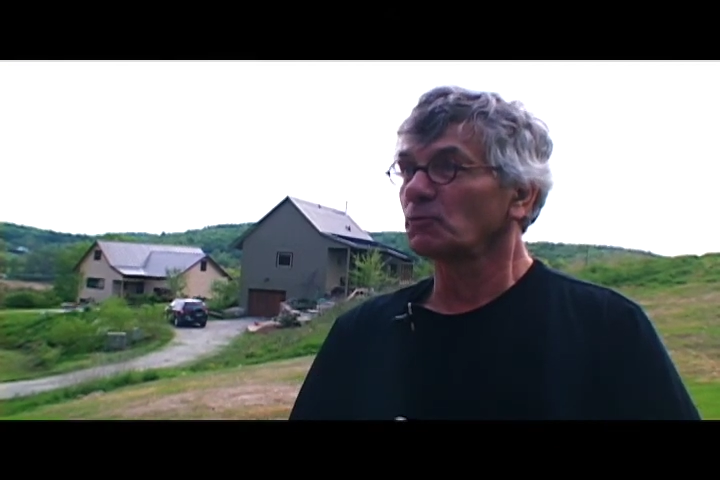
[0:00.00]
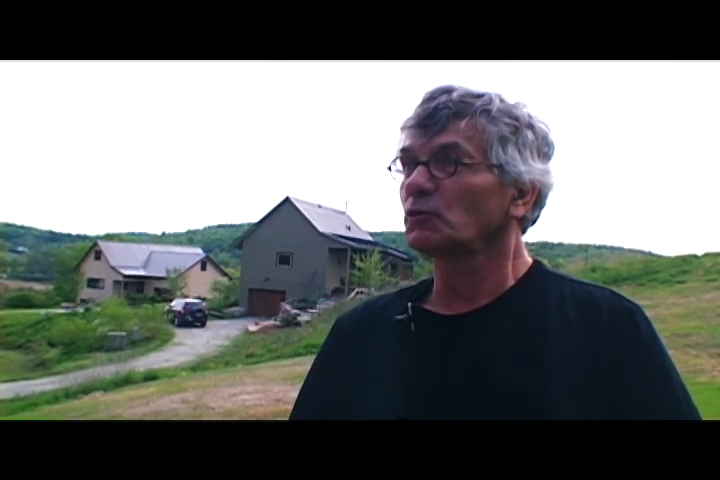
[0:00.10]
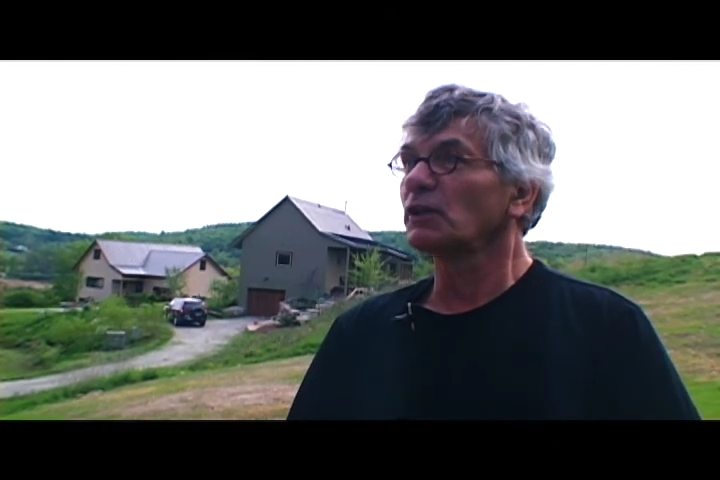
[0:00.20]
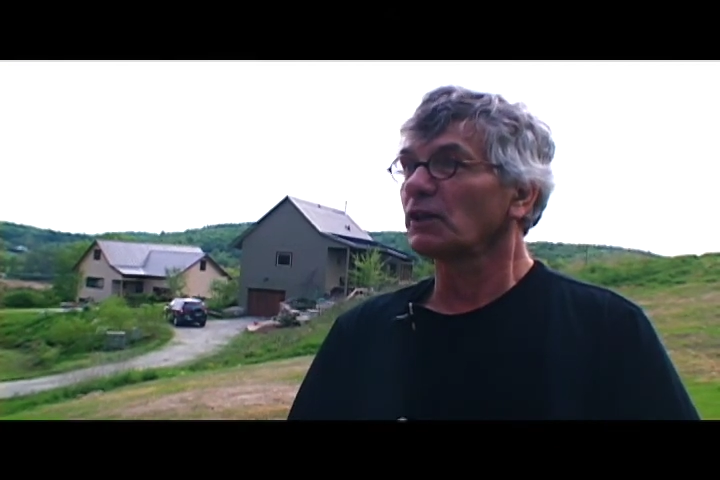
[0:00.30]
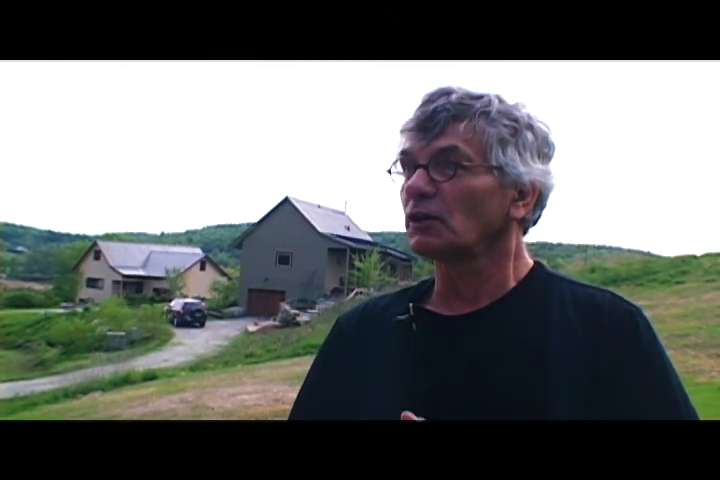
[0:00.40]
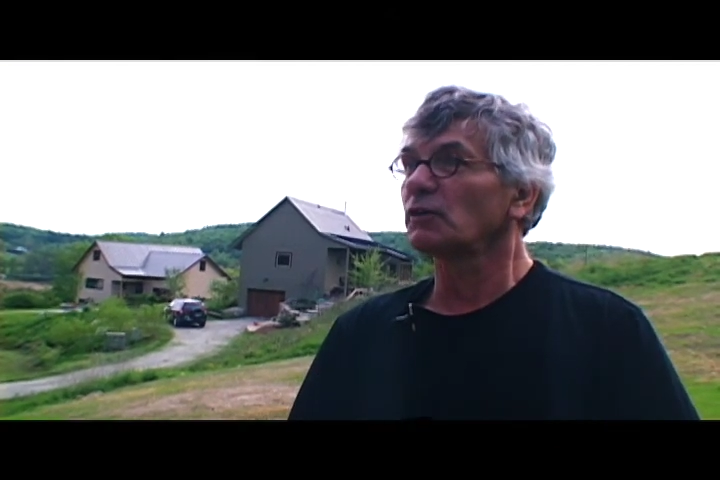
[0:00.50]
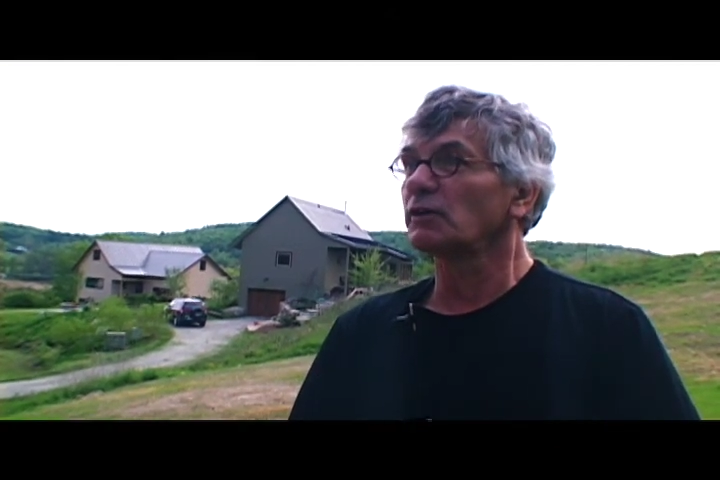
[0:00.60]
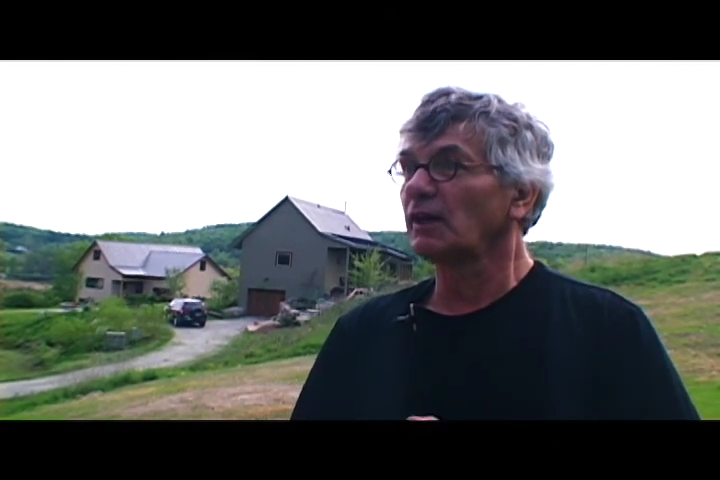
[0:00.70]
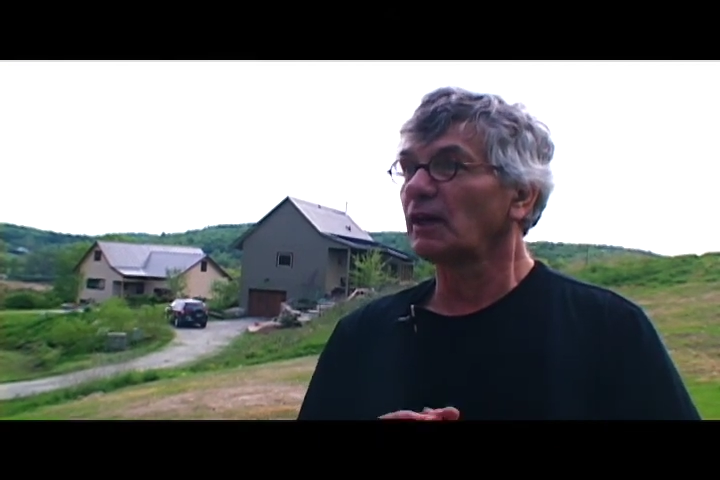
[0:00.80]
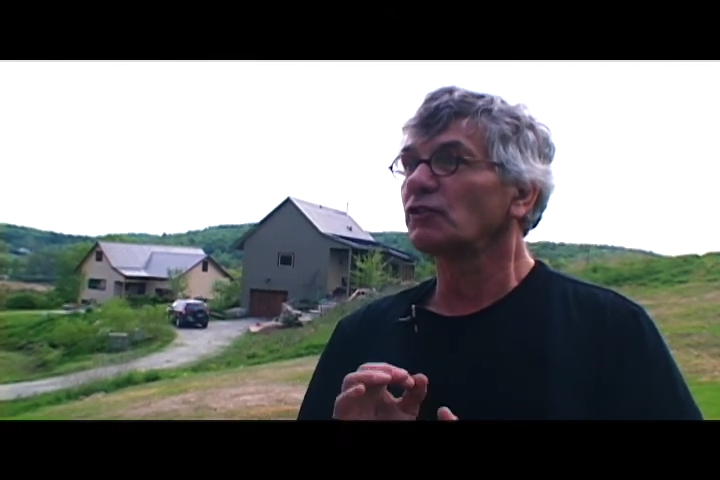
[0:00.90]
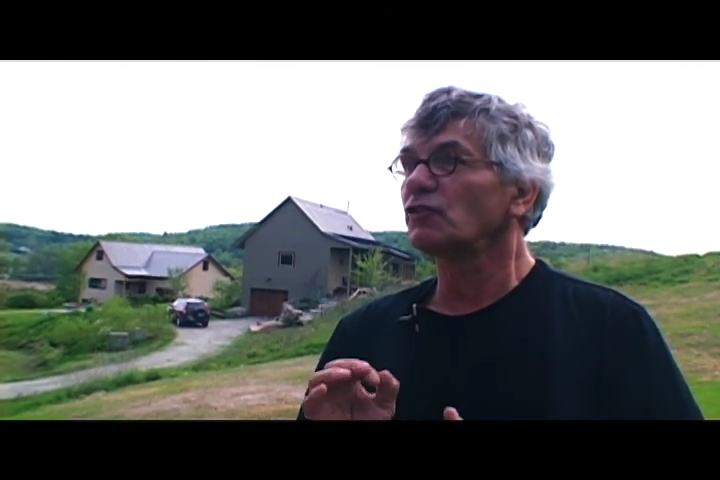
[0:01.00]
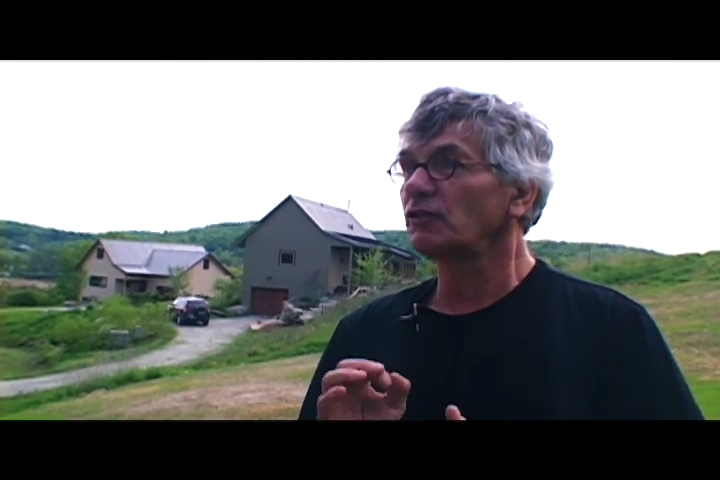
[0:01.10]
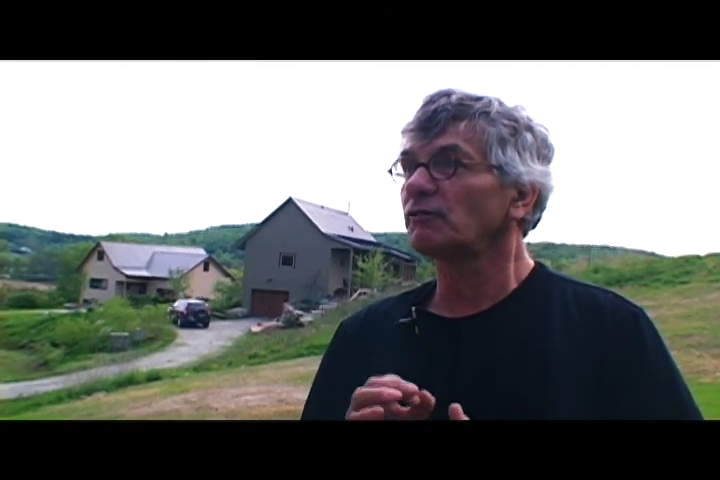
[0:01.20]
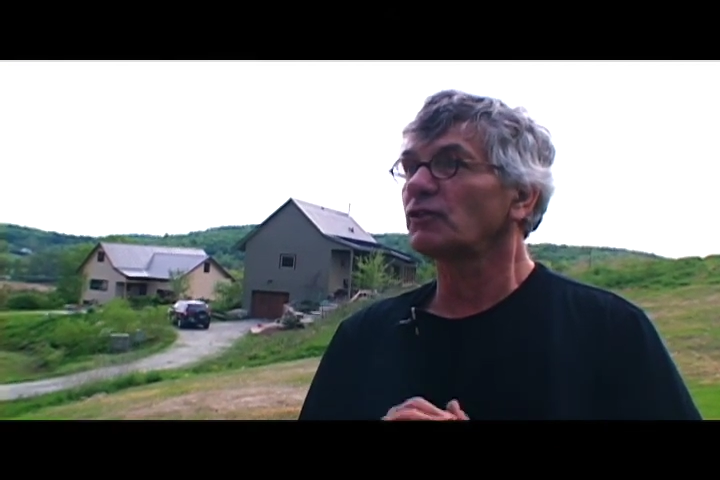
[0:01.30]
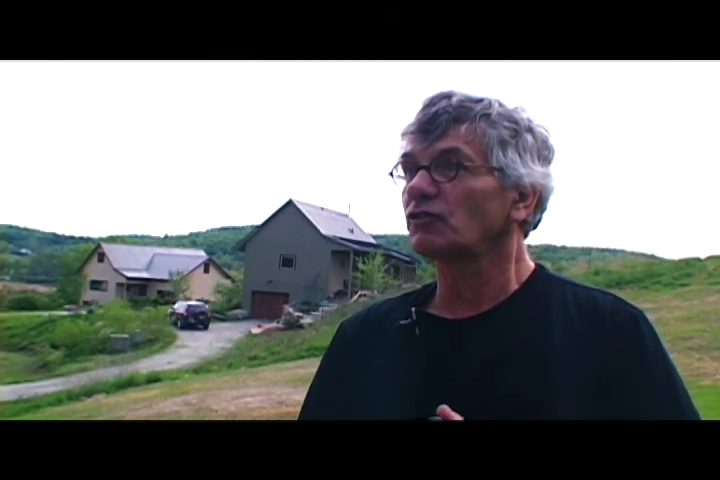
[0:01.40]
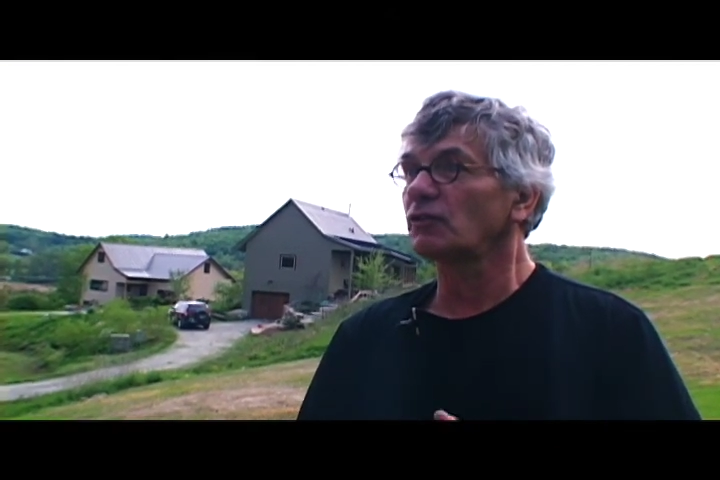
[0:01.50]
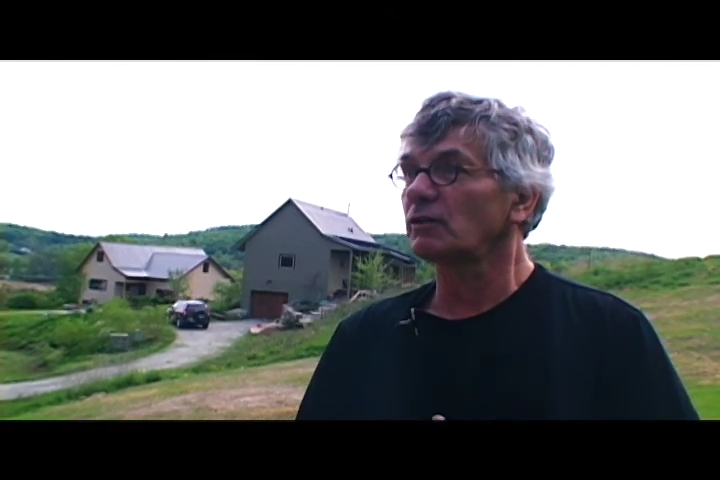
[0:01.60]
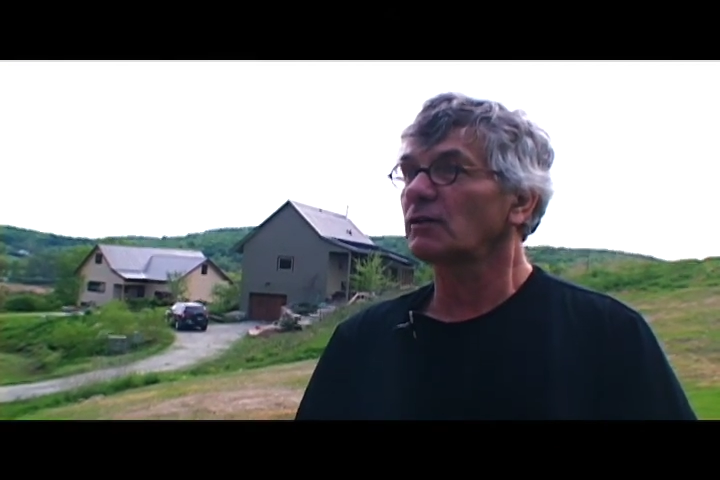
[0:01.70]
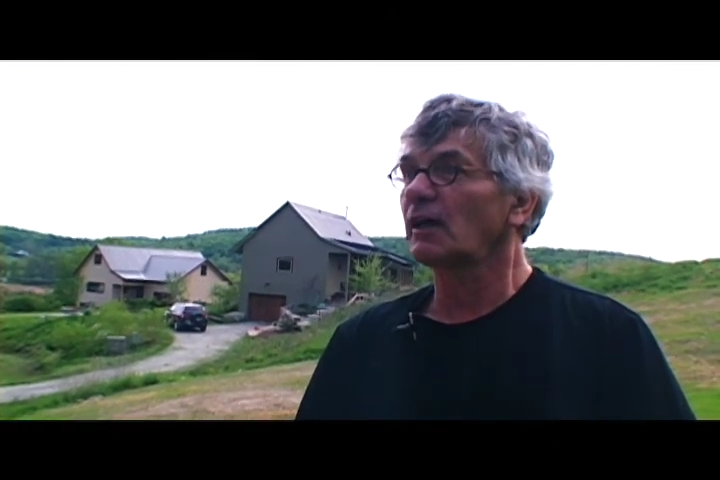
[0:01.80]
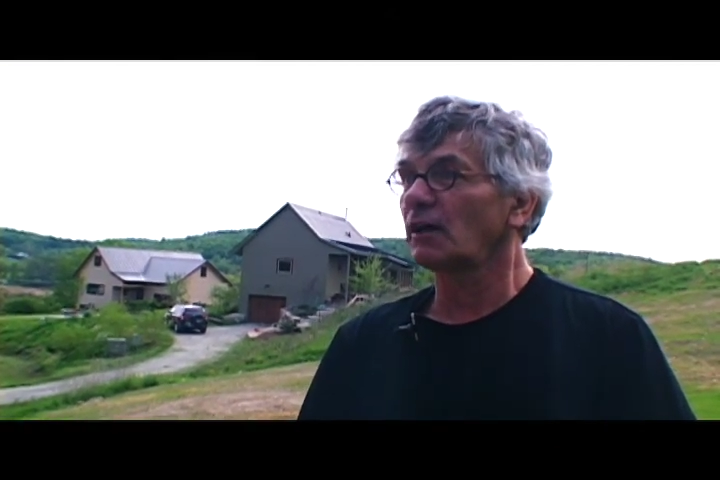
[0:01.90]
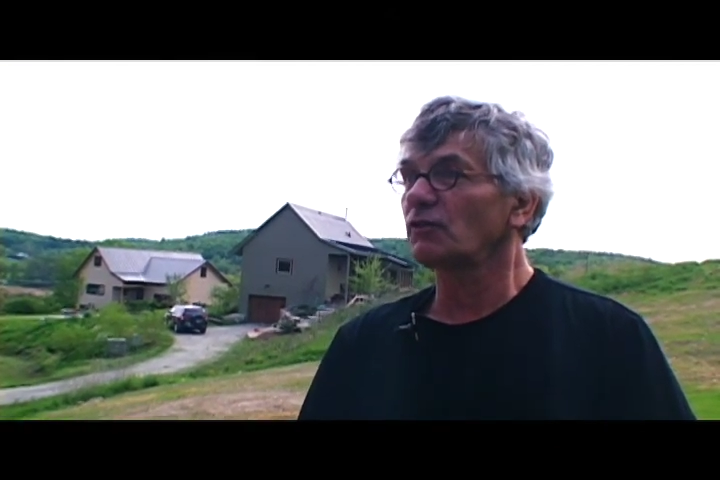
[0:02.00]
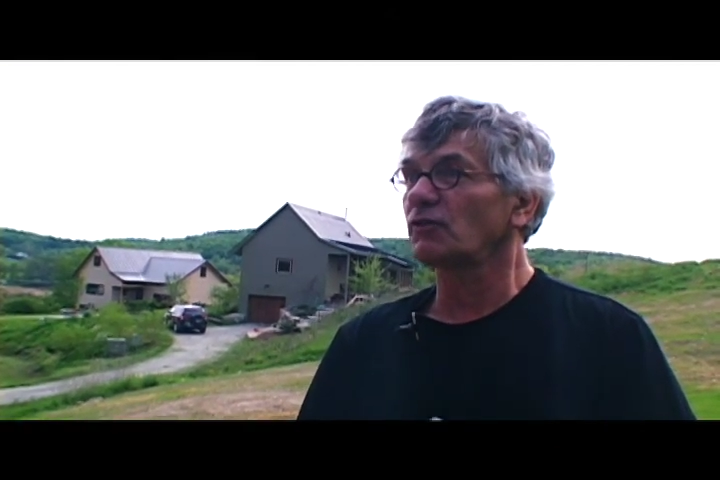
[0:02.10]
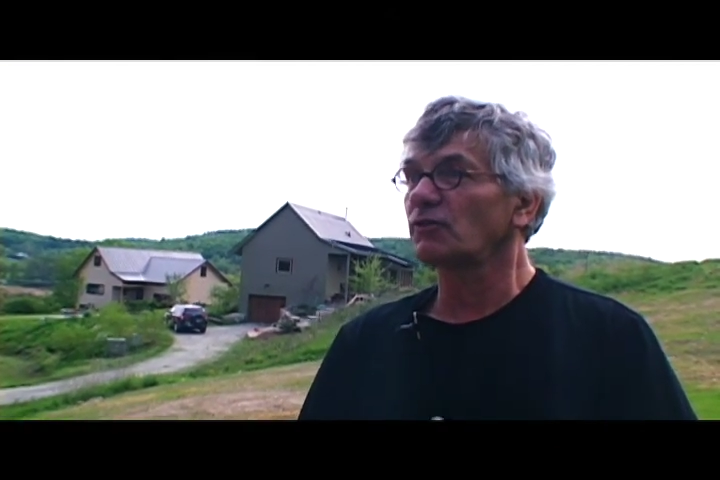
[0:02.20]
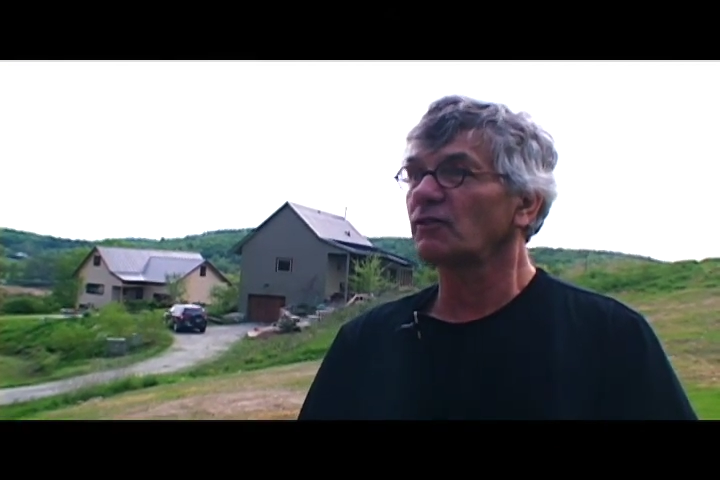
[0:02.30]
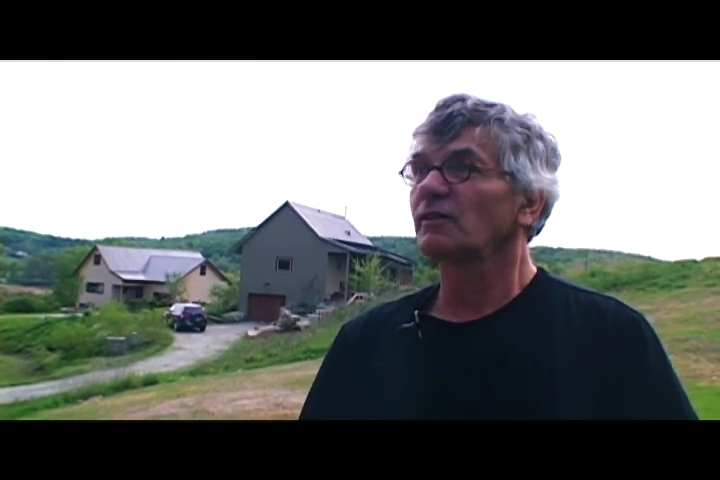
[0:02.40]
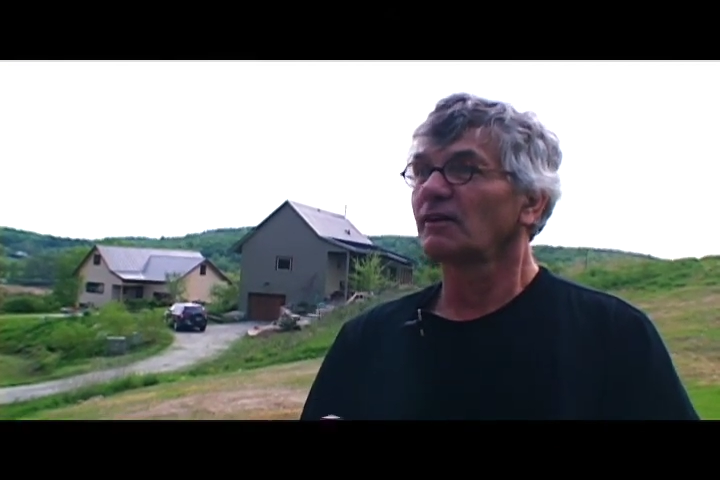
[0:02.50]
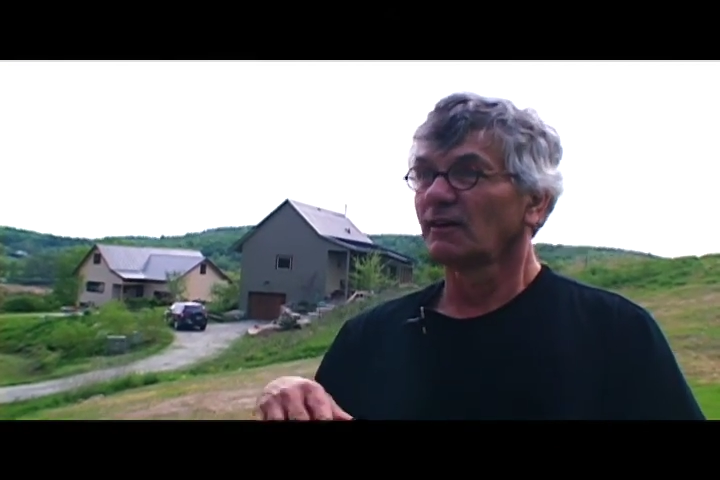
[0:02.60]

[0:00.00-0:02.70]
really good energy efficient houses